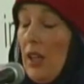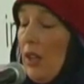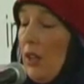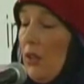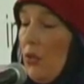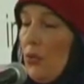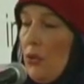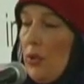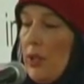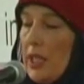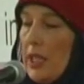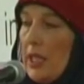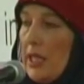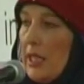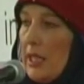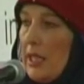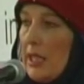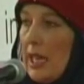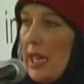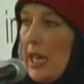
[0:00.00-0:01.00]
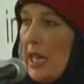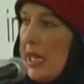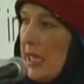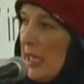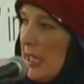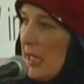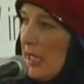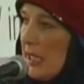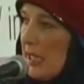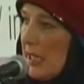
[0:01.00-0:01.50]
Really,
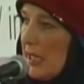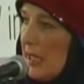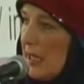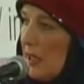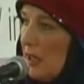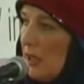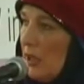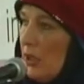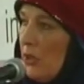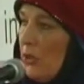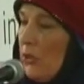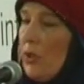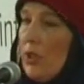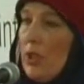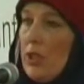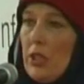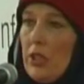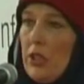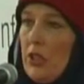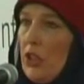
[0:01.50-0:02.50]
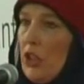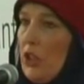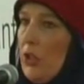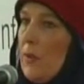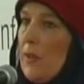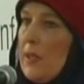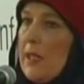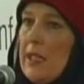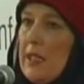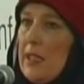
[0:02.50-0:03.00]
I salute New
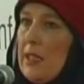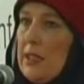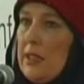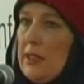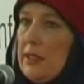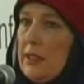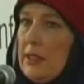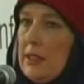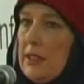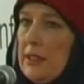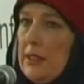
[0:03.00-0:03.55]
Zealand